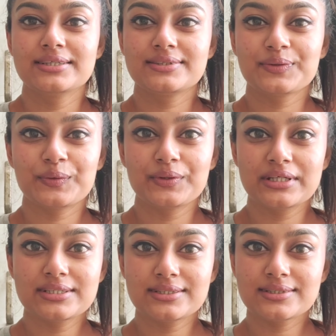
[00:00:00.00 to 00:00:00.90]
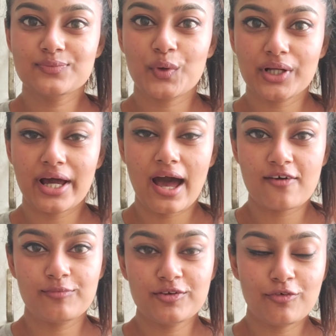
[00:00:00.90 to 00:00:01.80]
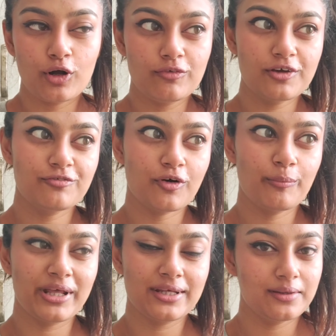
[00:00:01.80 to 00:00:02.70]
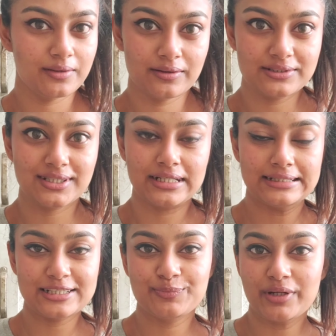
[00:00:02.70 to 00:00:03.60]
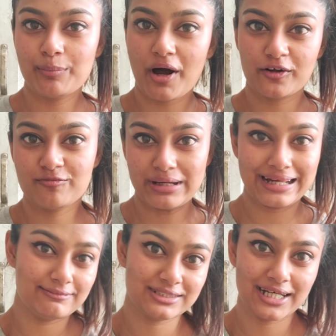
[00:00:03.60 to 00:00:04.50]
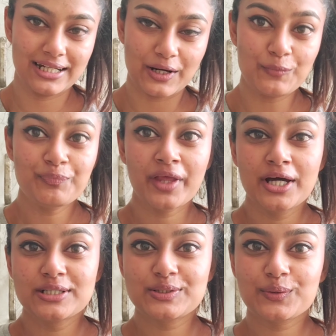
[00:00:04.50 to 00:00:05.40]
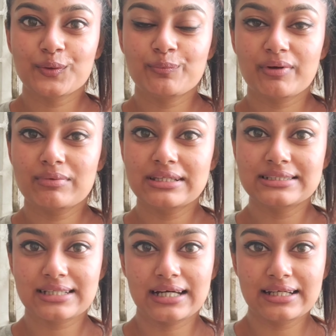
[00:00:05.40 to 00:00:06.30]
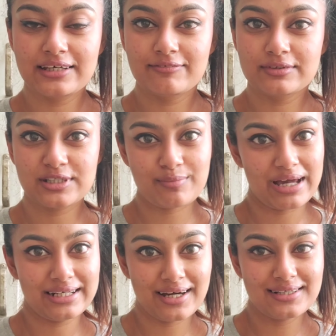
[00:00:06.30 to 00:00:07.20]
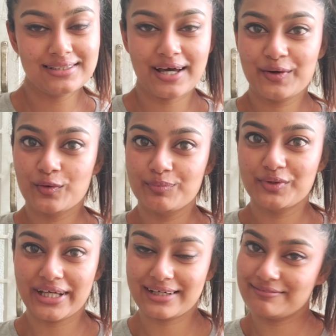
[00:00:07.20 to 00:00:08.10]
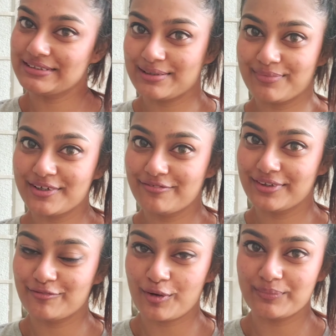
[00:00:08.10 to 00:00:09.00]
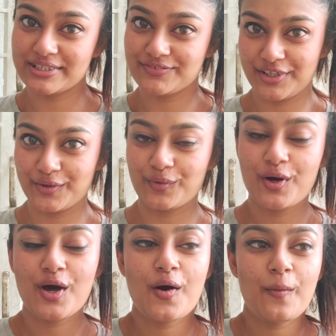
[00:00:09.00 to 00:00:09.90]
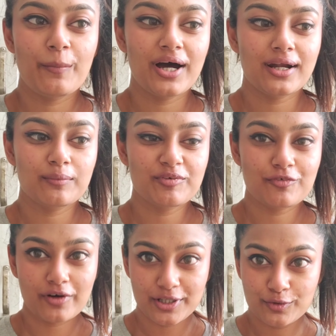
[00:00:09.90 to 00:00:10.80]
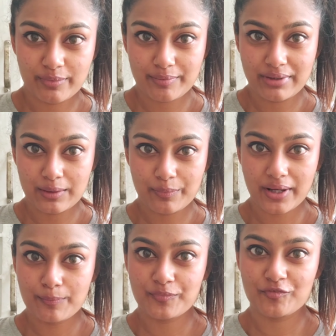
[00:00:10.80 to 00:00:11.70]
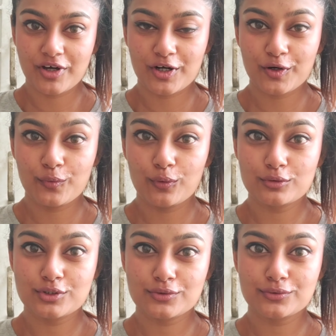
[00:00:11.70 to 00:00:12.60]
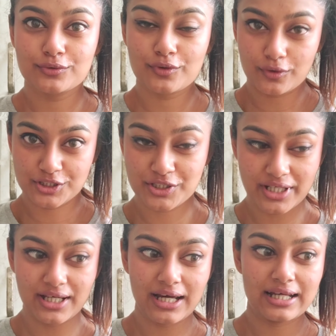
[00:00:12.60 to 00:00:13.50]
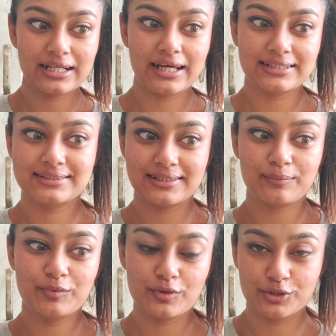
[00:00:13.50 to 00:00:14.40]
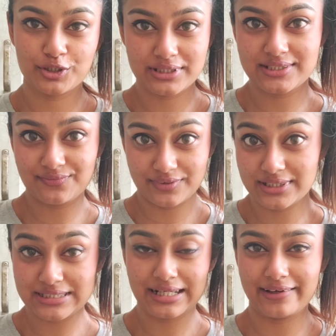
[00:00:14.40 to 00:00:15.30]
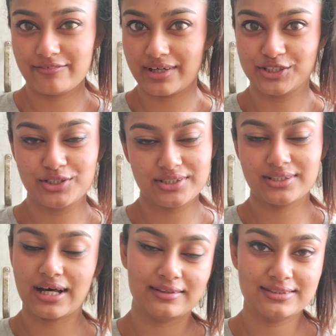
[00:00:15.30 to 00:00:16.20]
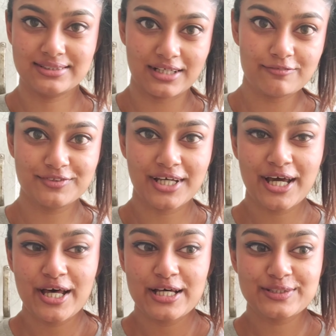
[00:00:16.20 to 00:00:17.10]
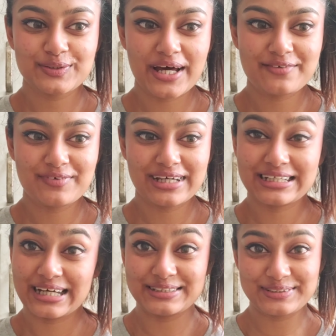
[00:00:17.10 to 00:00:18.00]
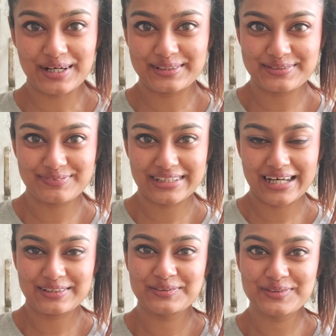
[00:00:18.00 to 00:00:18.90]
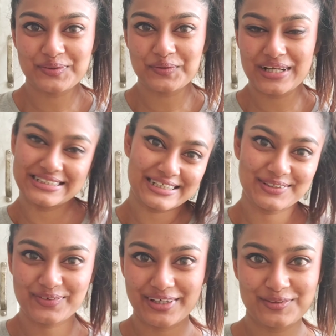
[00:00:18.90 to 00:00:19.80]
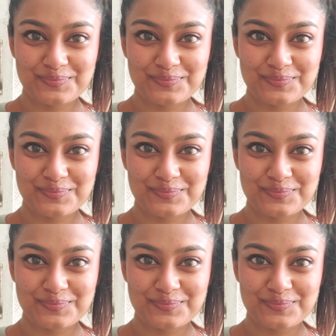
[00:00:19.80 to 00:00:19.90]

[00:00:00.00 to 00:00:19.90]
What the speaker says: So this is what I have been following for many years and it has been a part of my lifestyle now. So maybe this can give you some ideas. I hope you take away something from this video. But before I do my meal prep, we gotta go to grocery and get some groceries first, like veggies and other stuffs, so that we can get started with that. So let's get going.